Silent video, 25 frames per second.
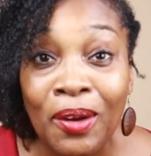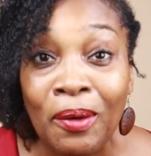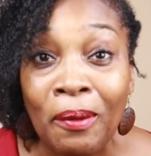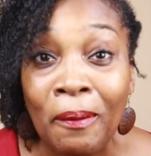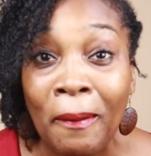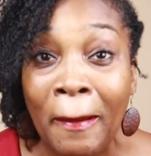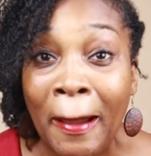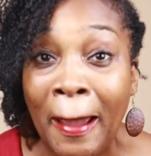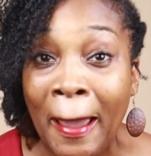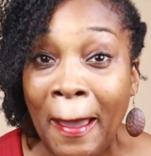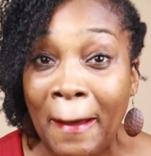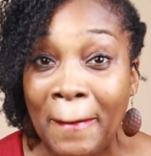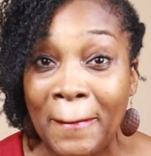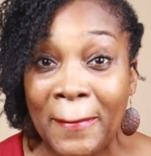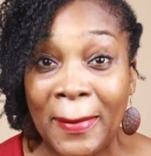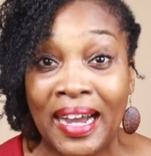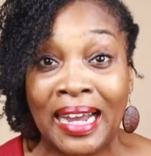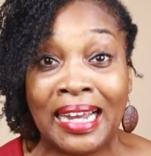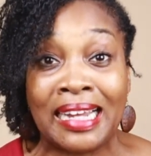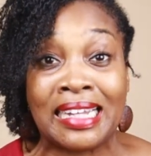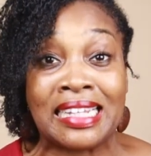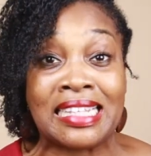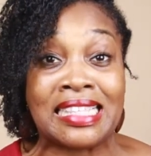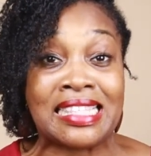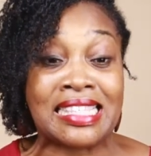to grab
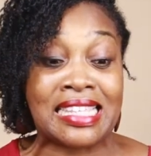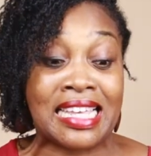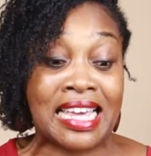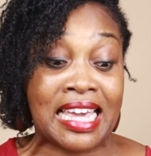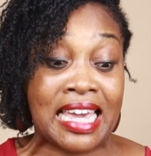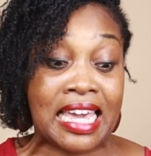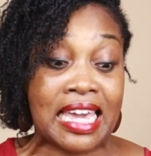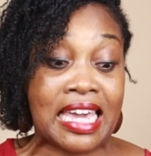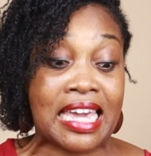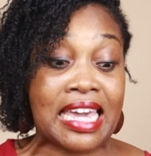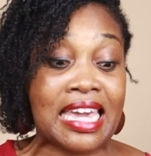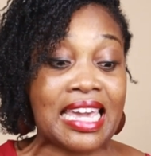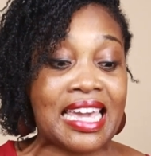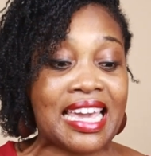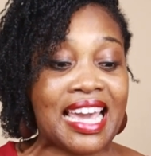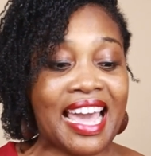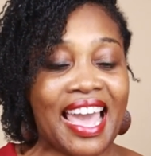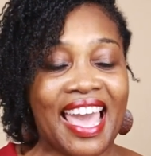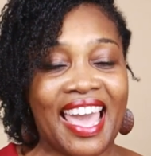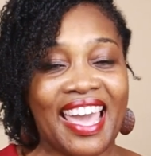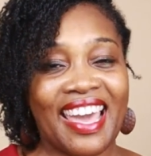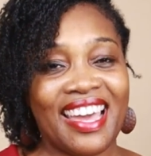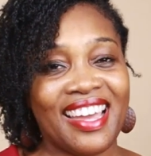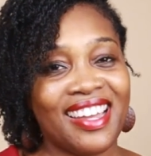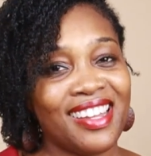my tea
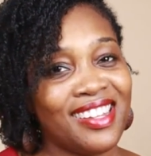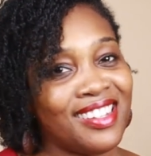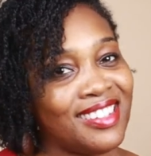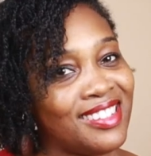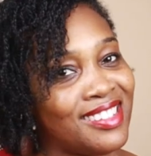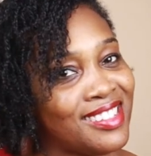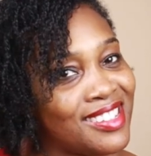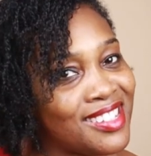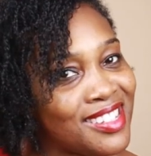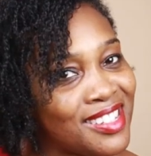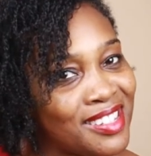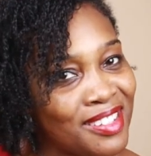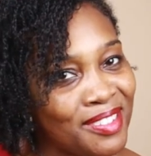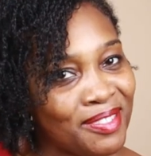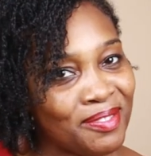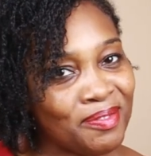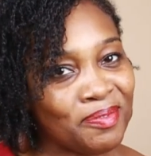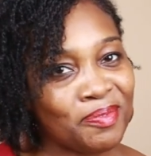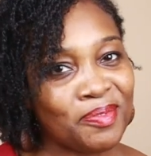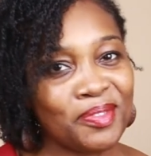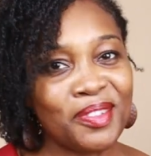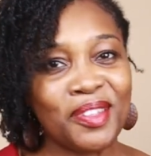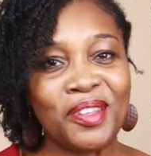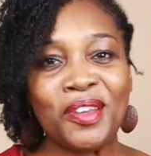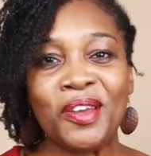and
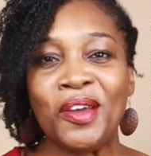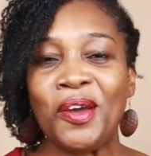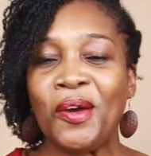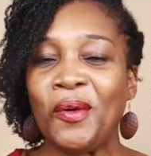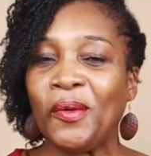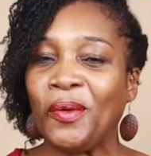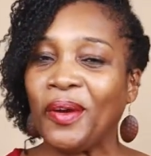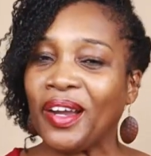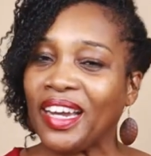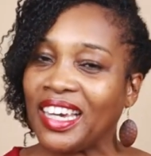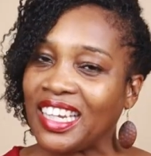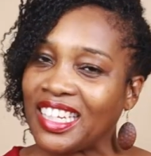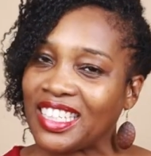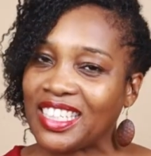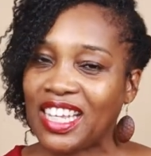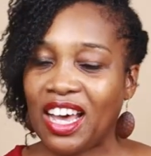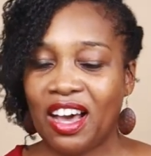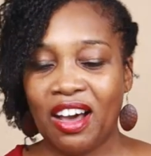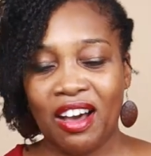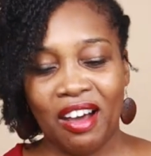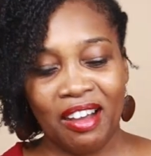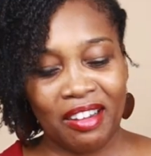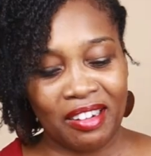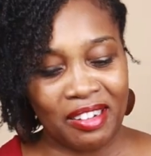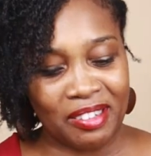we're going to
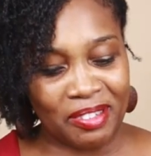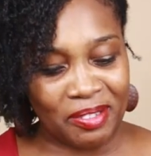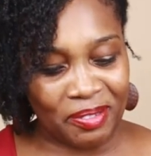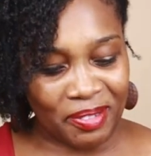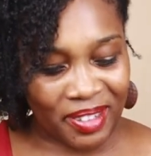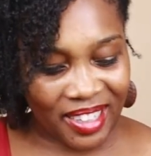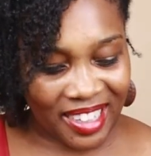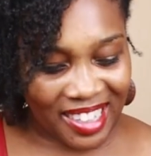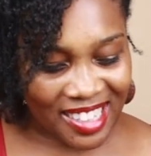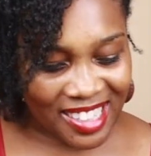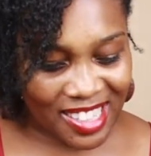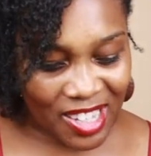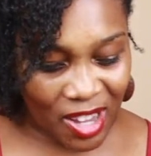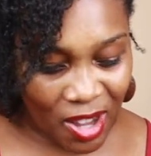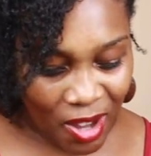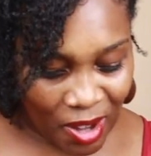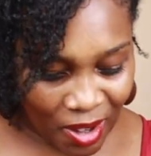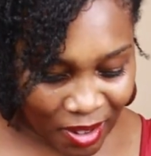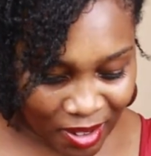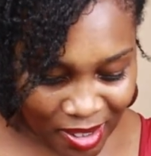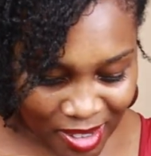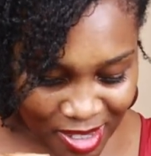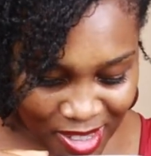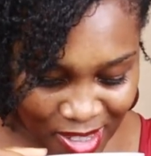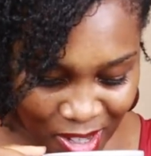talk. We're going to
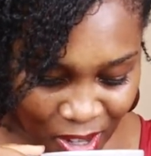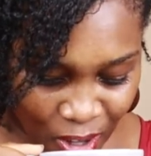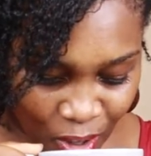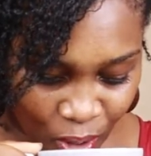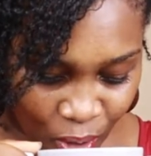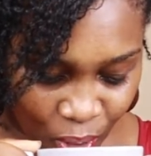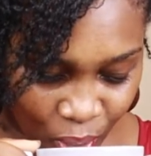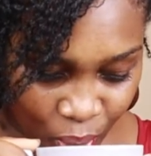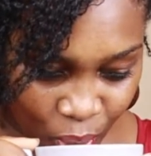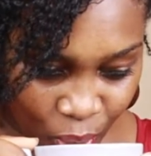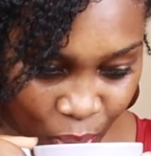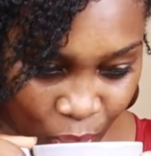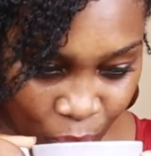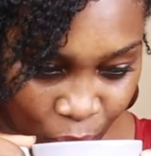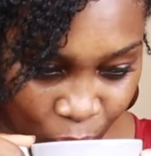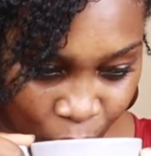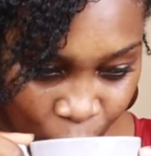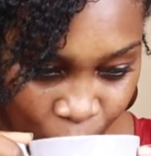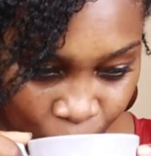talk. So, hmm.